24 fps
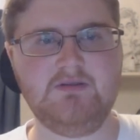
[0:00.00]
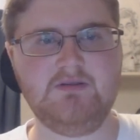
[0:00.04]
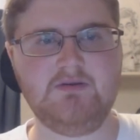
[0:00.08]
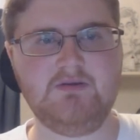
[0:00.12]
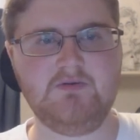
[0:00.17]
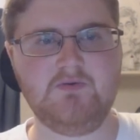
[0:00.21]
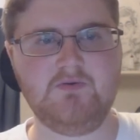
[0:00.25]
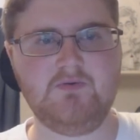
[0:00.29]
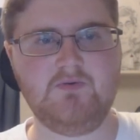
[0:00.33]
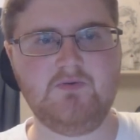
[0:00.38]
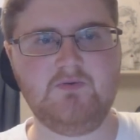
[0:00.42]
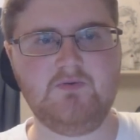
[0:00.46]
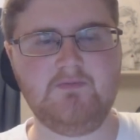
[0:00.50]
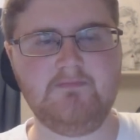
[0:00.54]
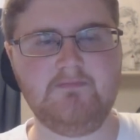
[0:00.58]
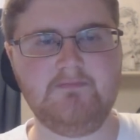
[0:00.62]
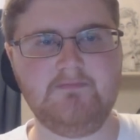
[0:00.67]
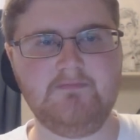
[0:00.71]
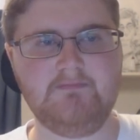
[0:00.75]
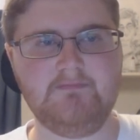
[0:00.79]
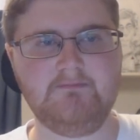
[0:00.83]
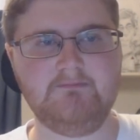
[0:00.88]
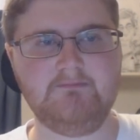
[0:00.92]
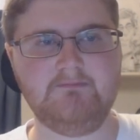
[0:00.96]
you
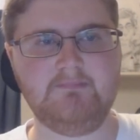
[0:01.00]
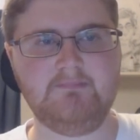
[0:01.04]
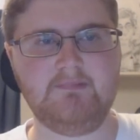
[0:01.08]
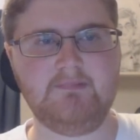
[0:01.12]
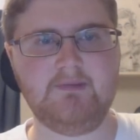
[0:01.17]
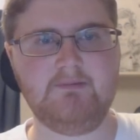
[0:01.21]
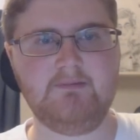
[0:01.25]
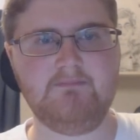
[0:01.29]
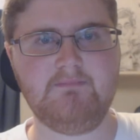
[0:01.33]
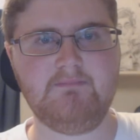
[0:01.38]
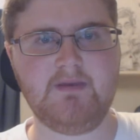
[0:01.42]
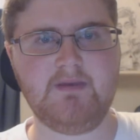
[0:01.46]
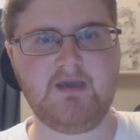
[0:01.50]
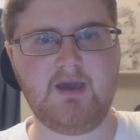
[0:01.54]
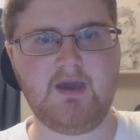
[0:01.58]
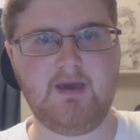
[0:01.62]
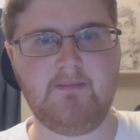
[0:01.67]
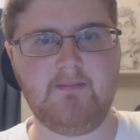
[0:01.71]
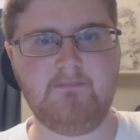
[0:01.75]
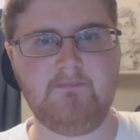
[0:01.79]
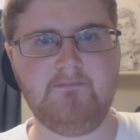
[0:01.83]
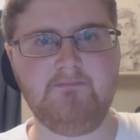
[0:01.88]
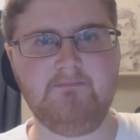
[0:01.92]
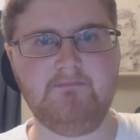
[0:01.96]

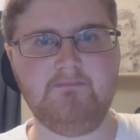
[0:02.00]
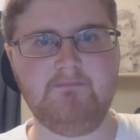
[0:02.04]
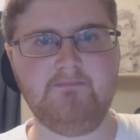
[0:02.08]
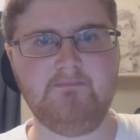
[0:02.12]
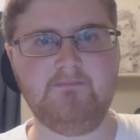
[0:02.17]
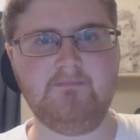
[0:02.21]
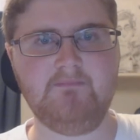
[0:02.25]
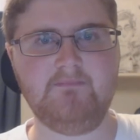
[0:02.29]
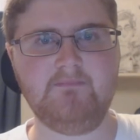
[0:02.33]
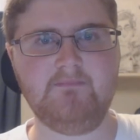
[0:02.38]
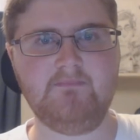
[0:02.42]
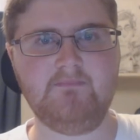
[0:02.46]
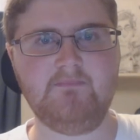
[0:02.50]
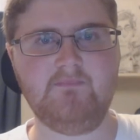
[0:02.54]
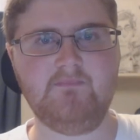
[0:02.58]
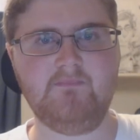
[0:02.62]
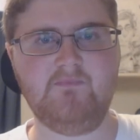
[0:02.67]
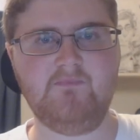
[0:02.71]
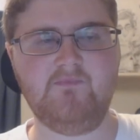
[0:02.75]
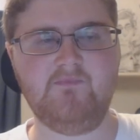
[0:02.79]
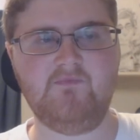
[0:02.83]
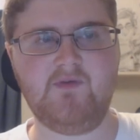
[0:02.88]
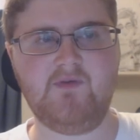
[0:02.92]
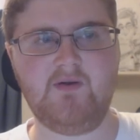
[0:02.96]
become
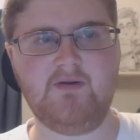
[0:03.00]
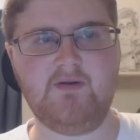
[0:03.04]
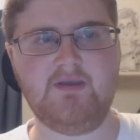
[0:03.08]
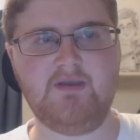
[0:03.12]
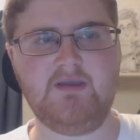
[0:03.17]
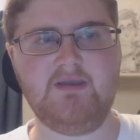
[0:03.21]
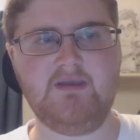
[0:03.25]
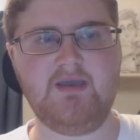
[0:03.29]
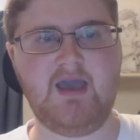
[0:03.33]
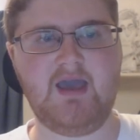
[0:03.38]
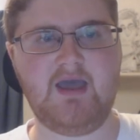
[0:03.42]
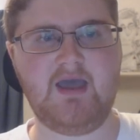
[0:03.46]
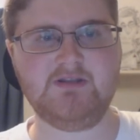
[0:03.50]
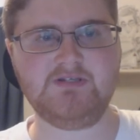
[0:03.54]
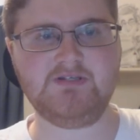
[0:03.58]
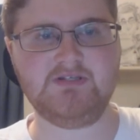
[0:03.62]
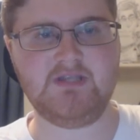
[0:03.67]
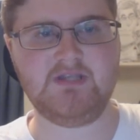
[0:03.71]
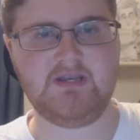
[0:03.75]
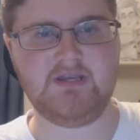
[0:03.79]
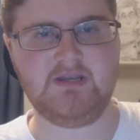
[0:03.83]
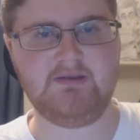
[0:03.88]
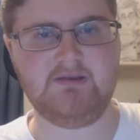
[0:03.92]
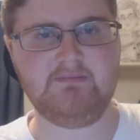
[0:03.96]
very
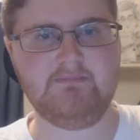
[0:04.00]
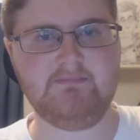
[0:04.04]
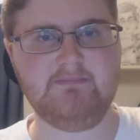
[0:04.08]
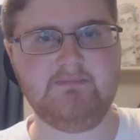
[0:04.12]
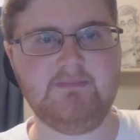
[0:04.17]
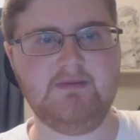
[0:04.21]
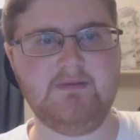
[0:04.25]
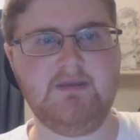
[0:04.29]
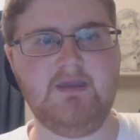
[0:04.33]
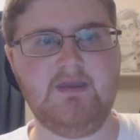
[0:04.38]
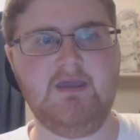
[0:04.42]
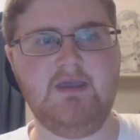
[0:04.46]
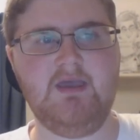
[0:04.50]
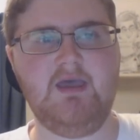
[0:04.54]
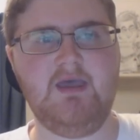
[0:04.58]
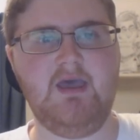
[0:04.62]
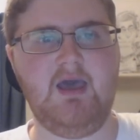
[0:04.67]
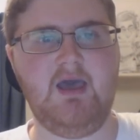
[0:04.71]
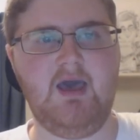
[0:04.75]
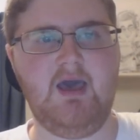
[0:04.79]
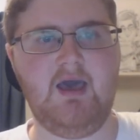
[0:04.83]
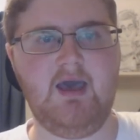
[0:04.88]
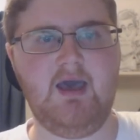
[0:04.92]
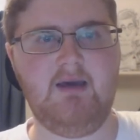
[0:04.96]
agitated.
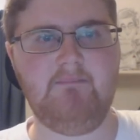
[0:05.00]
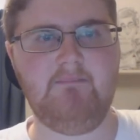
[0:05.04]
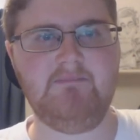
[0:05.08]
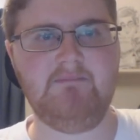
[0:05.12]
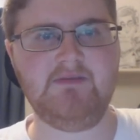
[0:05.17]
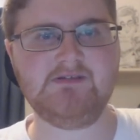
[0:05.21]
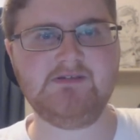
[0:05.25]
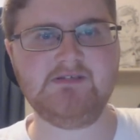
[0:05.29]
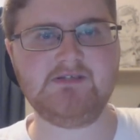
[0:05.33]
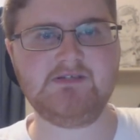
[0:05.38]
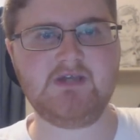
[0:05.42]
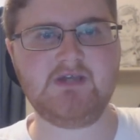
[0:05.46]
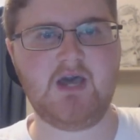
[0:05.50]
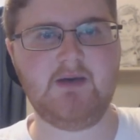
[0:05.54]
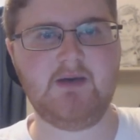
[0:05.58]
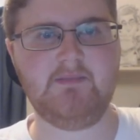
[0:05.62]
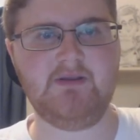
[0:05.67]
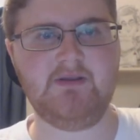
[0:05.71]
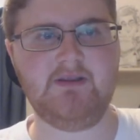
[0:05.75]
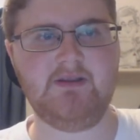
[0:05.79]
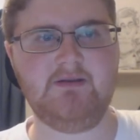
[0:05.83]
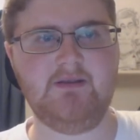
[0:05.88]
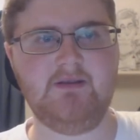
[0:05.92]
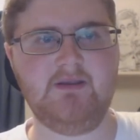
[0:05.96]
Um, this is
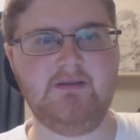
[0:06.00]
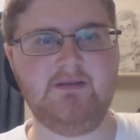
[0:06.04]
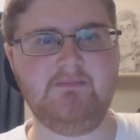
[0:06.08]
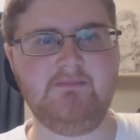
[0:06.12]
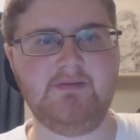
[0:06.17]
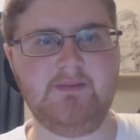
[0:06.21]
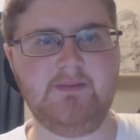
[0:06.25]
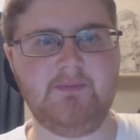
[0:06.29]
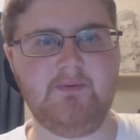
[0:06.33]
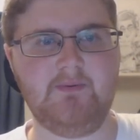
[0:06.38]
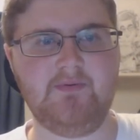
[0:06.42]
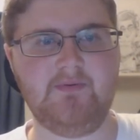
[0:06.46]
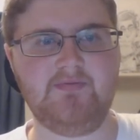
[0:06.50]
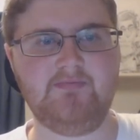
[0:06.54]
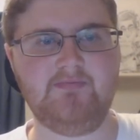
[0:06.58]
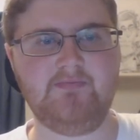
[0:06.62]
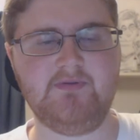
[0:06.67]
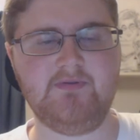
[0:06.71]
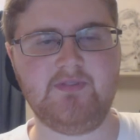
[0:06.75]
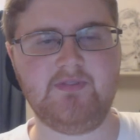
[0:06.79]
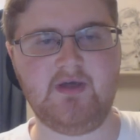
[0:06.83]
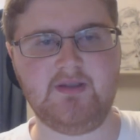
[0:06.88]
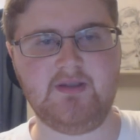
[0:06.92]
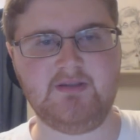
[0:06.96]
common in, in people with,
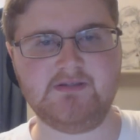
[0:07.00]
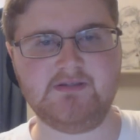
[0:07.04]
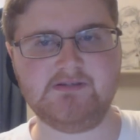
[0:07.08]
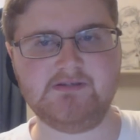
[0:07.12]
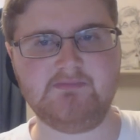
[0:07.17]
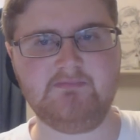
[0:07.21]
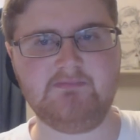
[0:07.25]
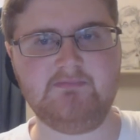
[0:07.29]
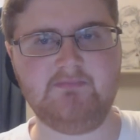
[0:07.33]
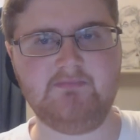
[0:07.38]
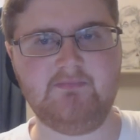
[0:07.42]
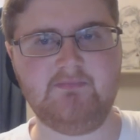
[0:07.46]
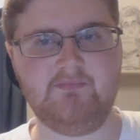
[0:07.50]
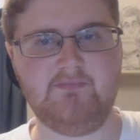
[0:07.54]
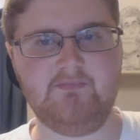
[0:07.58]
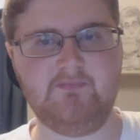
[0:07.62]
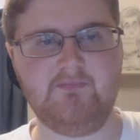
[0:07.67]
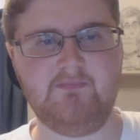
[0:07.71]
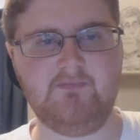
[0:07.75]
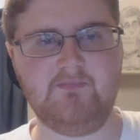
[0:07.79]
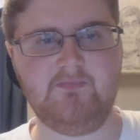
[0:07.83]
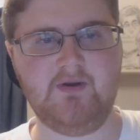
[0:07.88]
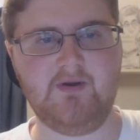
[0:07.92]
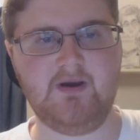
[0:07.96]
with autism,
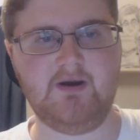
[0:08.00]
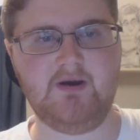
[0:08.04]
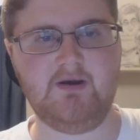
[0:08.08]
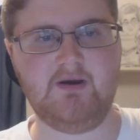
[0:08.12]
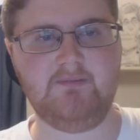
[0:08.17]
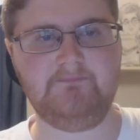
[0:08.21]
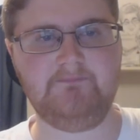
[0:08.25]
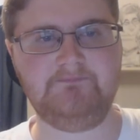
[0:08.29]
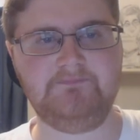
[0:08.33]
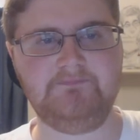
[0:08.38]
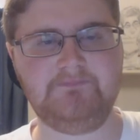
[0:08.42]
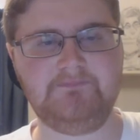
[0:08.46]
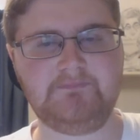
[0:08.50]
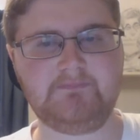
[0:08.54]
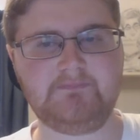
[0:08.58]
where